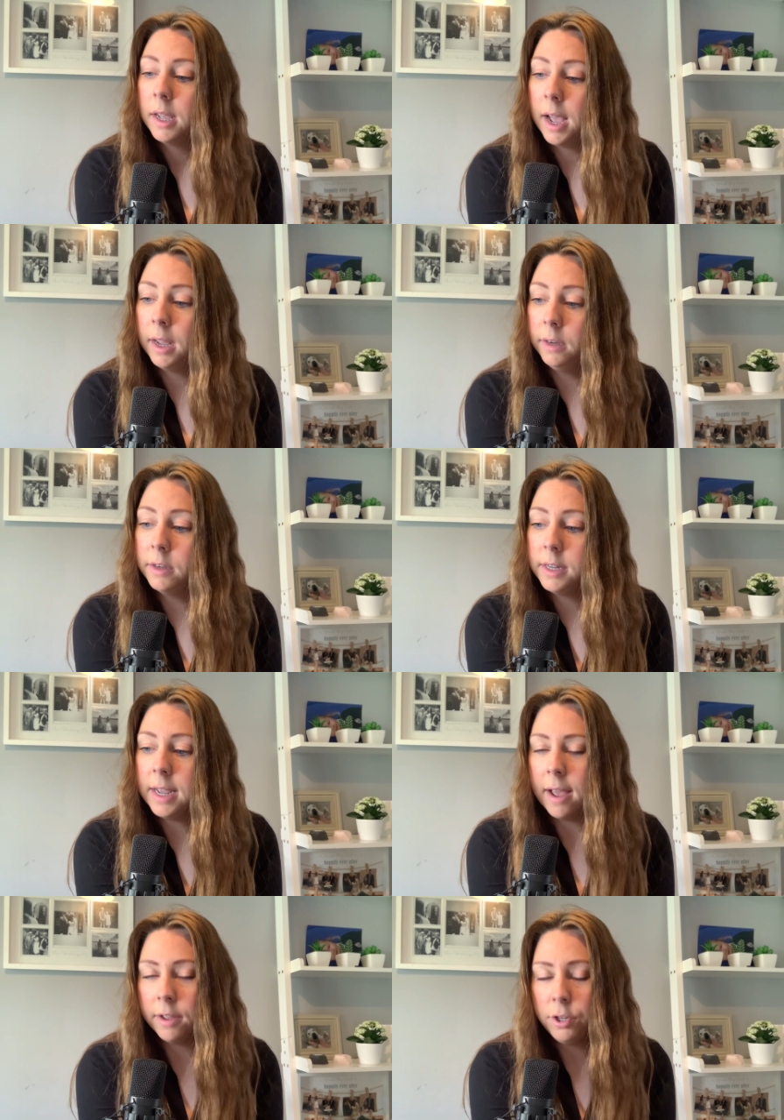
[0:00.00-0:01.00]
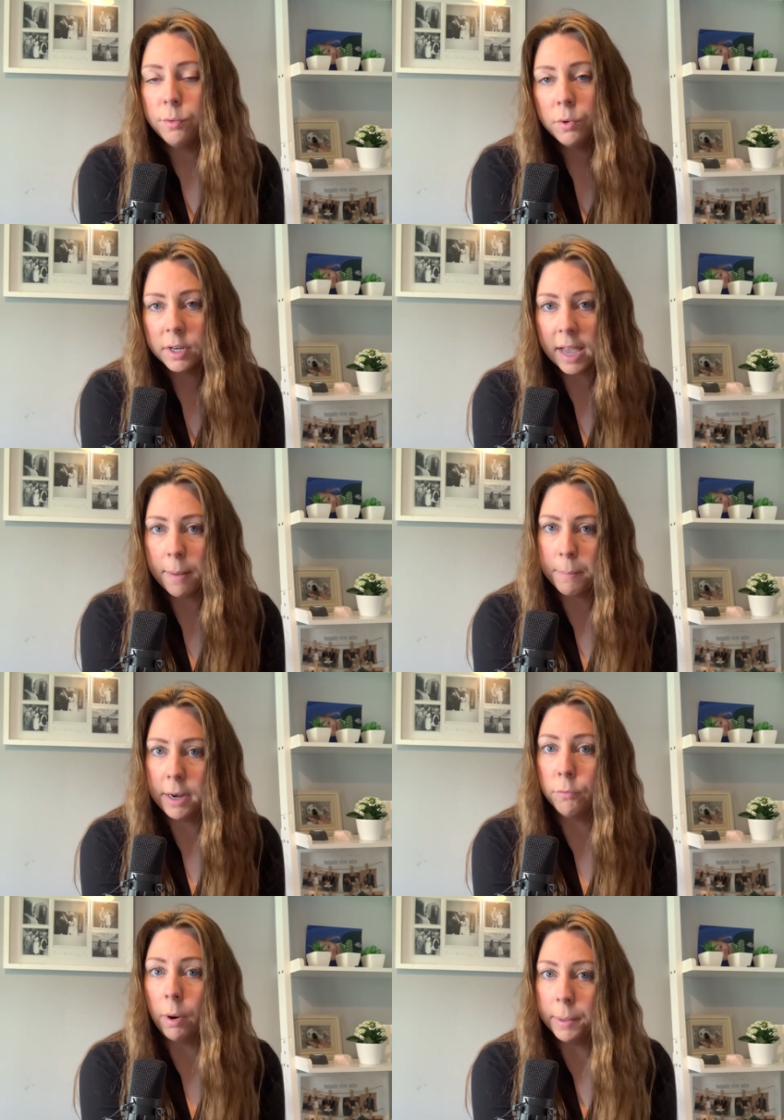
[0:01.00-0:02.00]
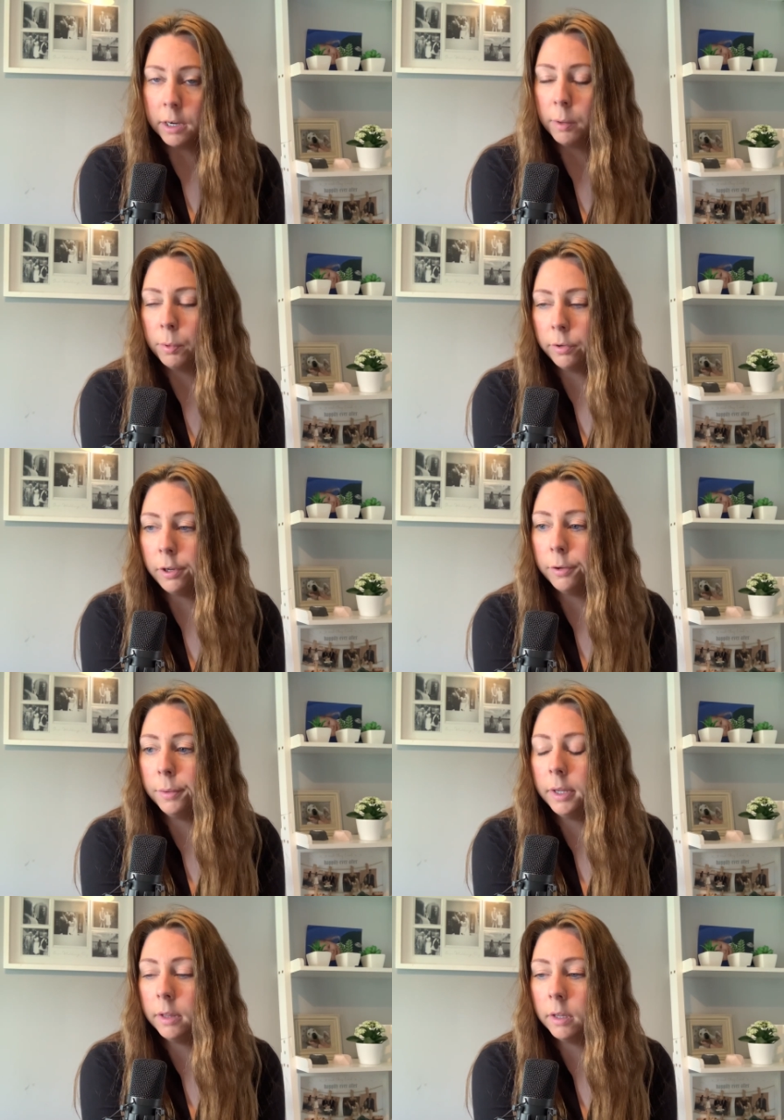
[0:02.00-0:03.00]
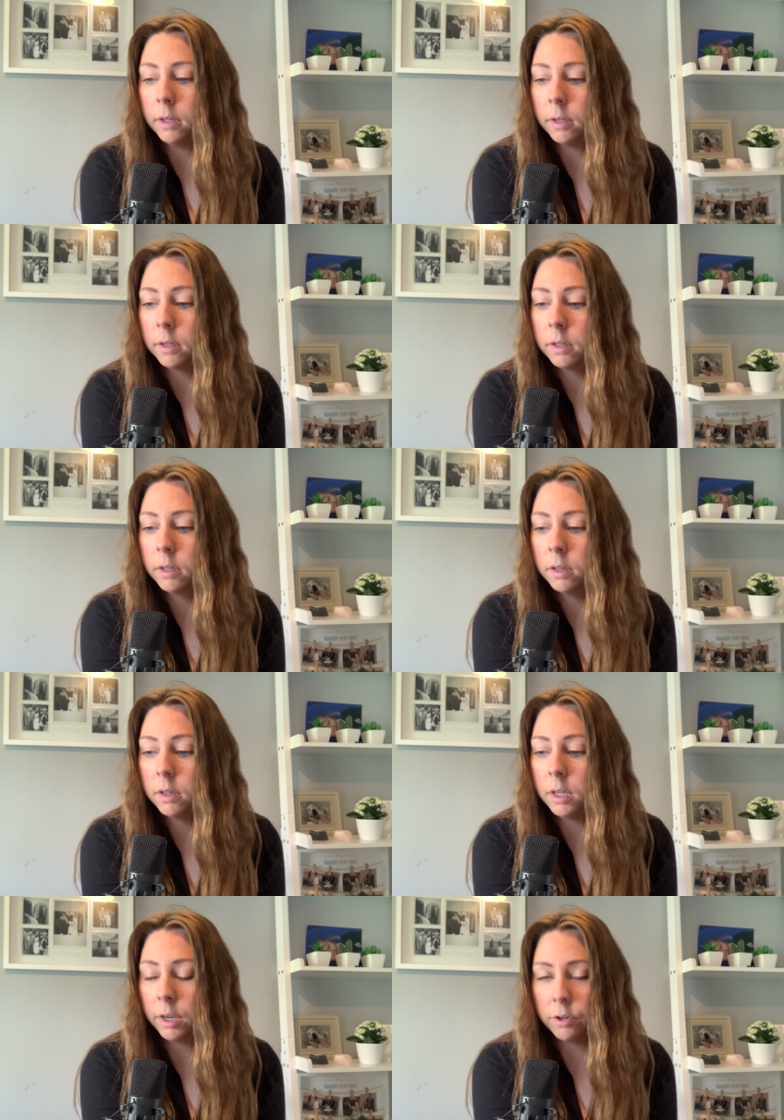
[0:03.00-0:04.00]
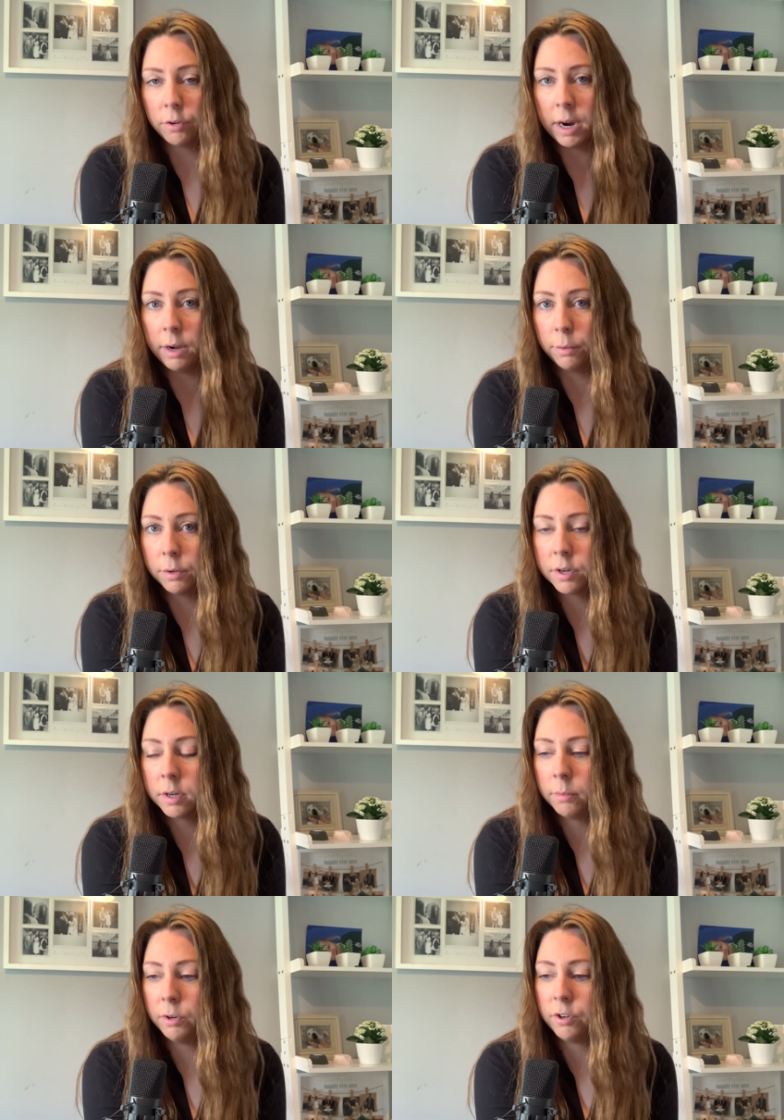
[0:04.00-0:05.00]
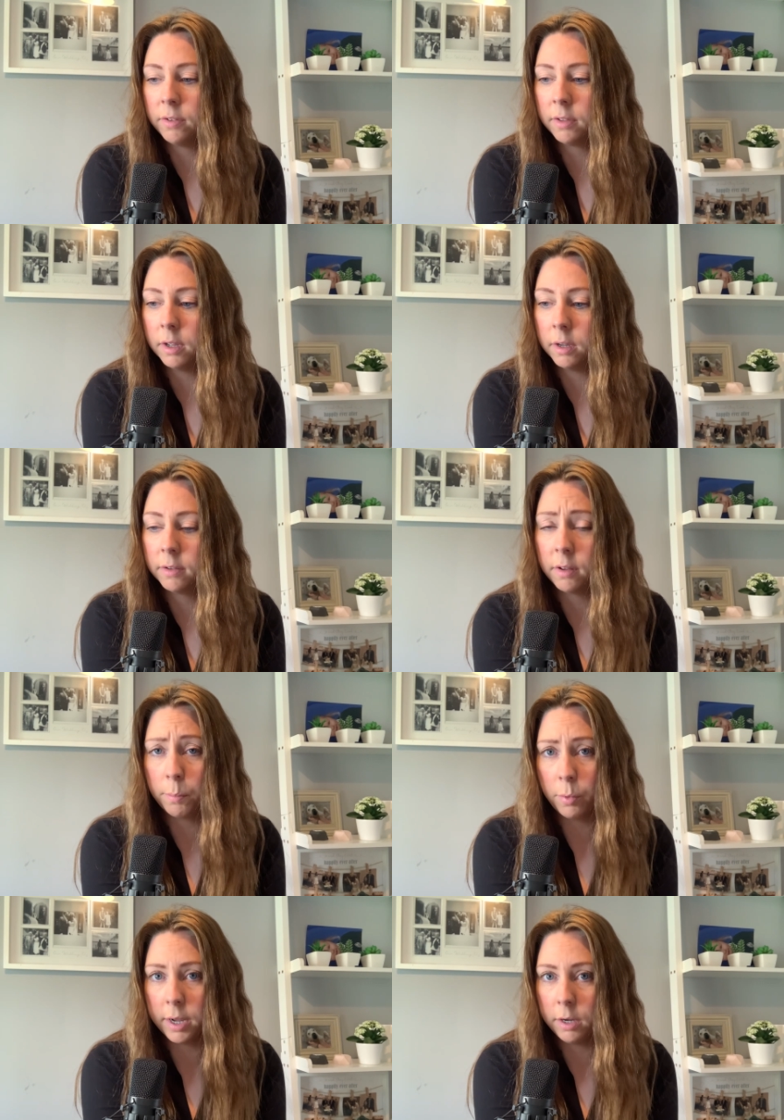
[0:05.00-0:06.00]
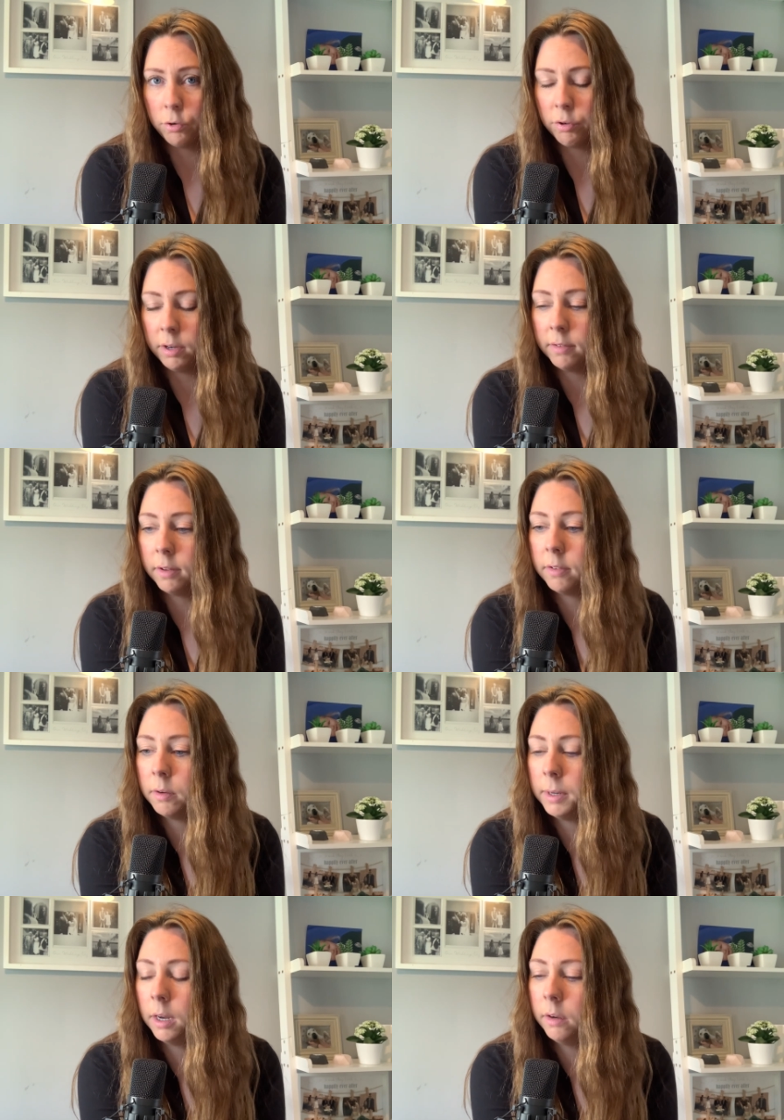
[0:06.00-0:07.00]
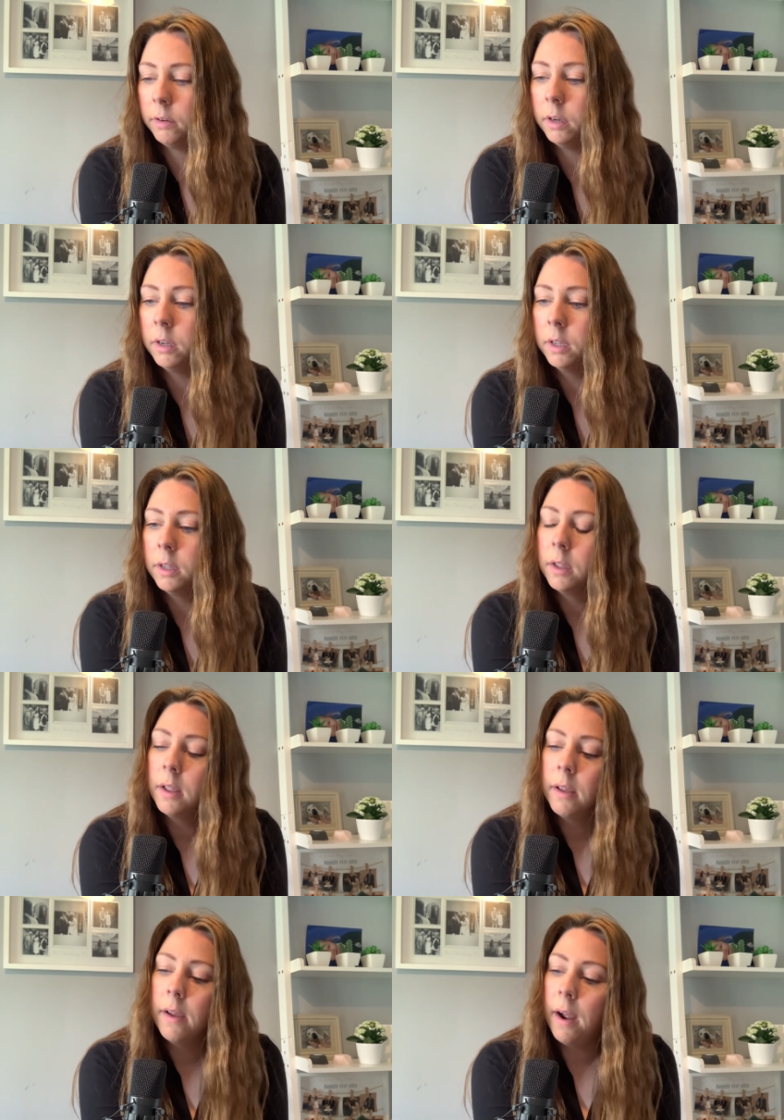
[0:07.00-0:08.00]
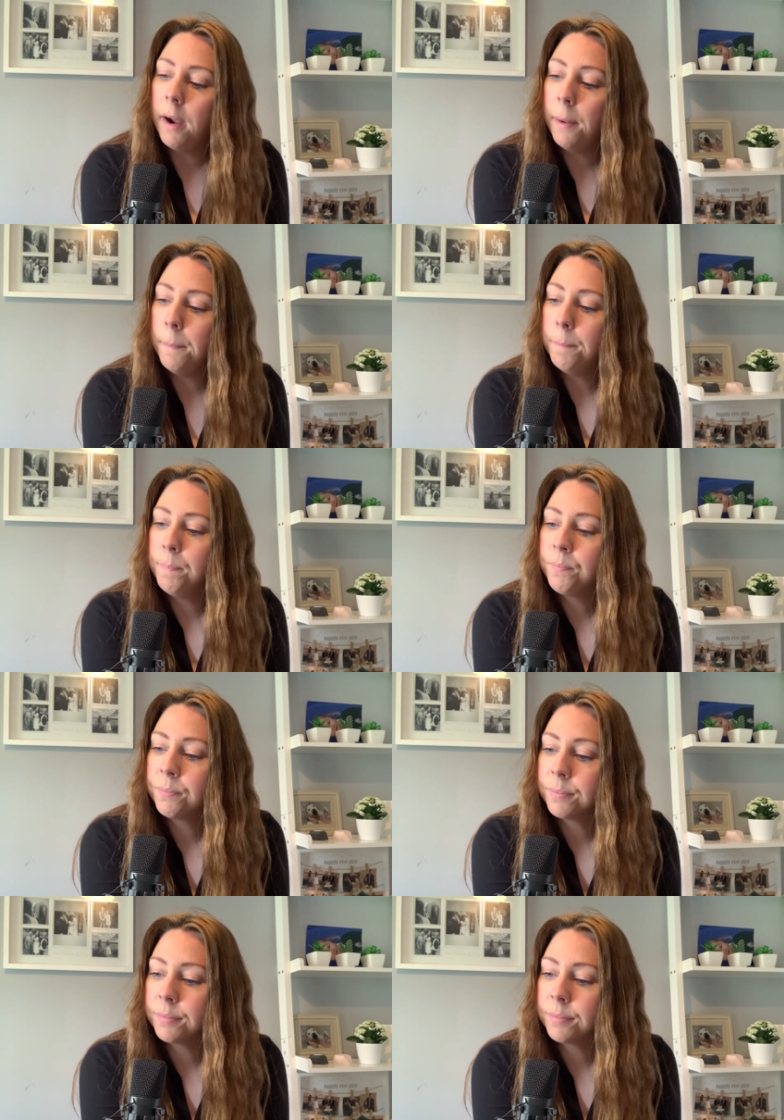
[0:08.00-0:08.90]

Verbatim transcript: and yeah, you would get men rubbing up on you in the the underground, which is the subway train system in London. Um,